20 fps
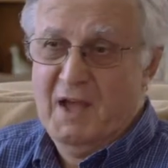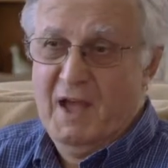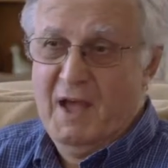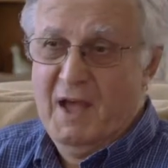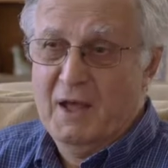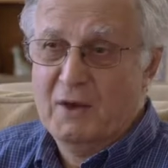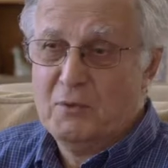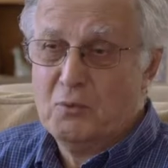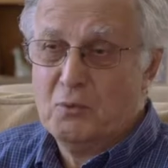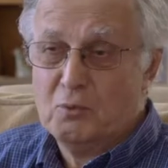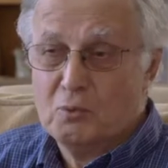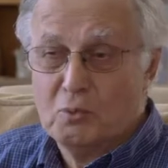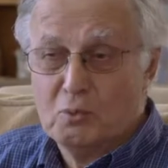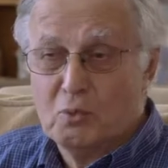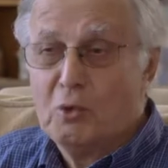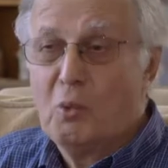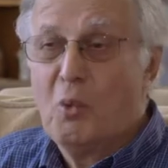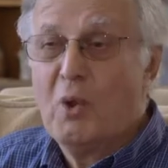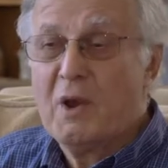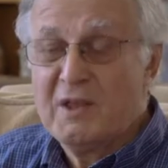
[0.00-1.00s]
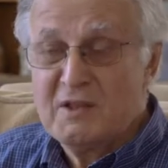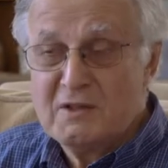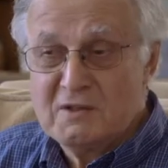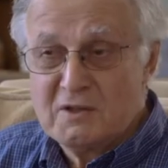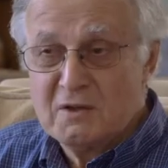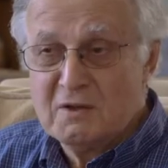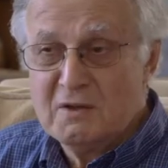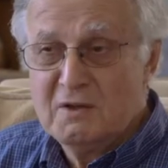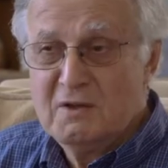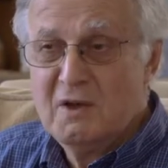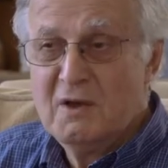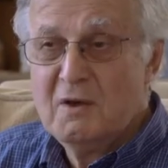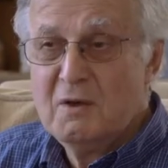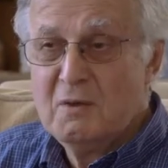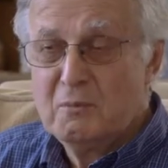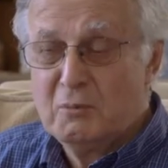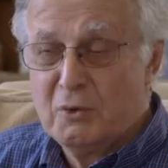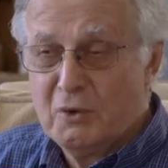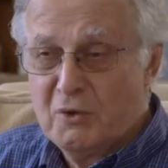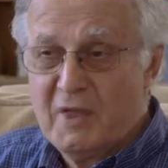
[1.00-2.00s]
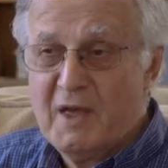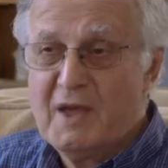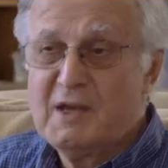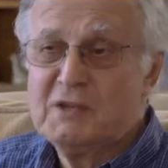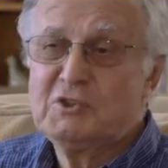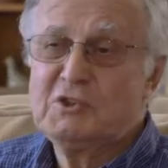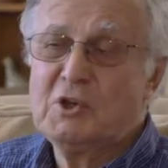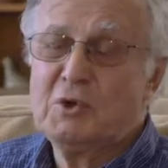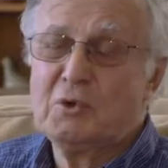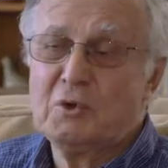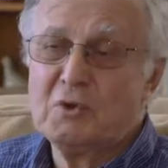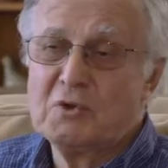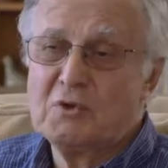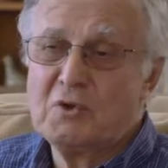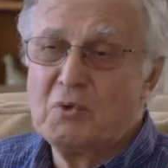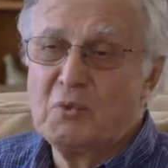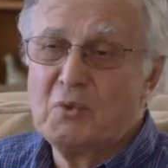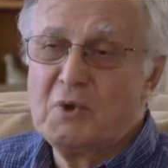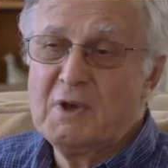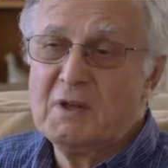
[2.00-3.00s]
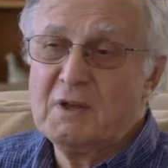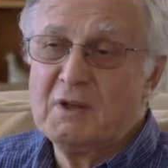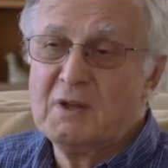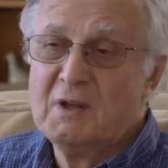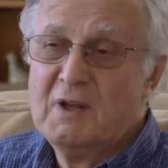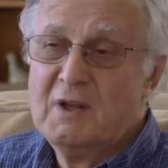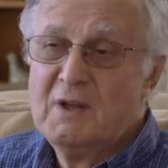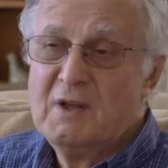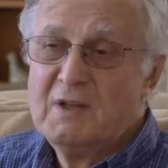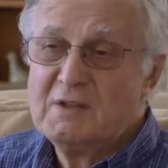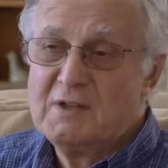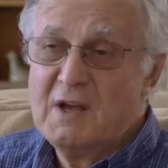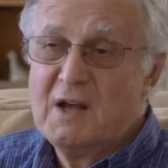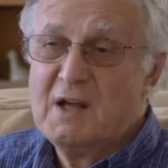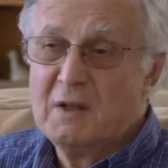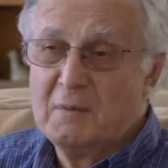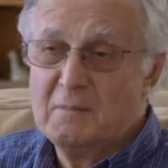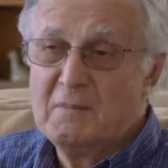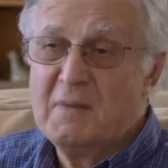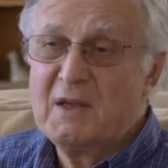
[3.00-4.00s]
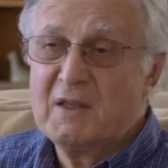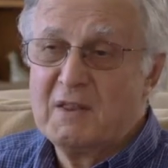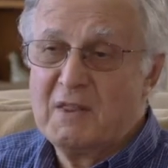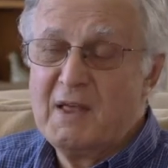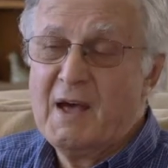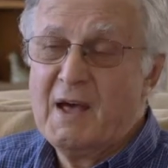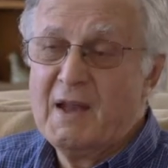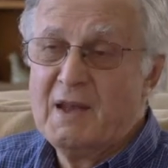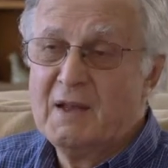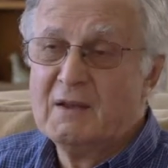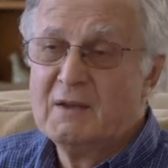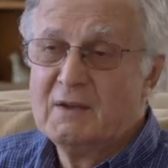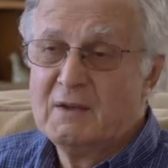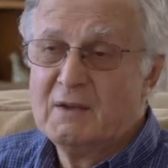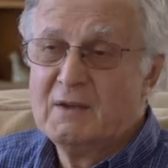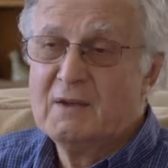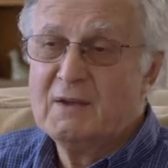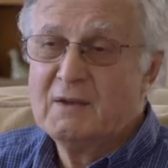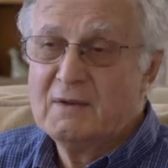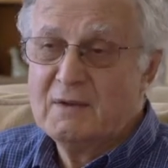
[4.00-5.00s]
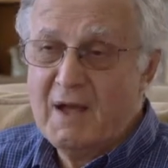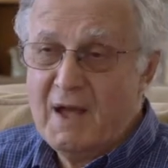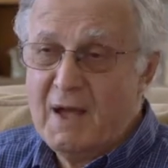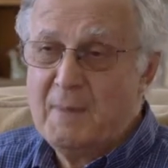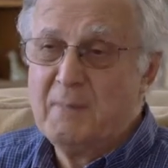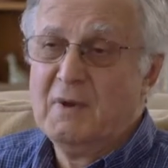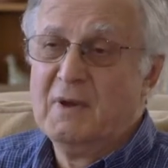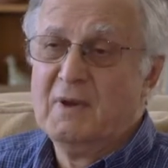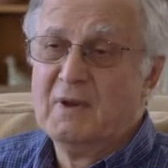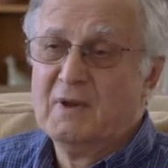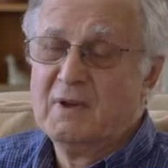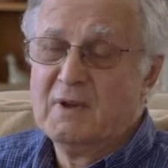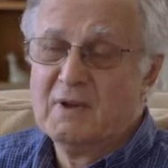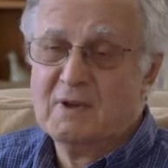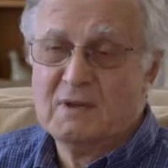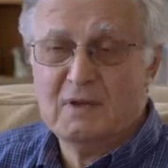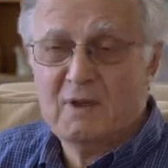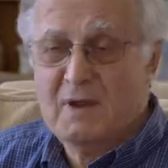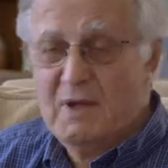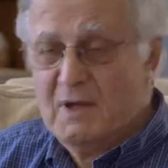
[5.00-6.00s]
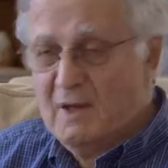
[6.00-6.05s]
and were willing to put their shoulder to the wheel to help make that happen. And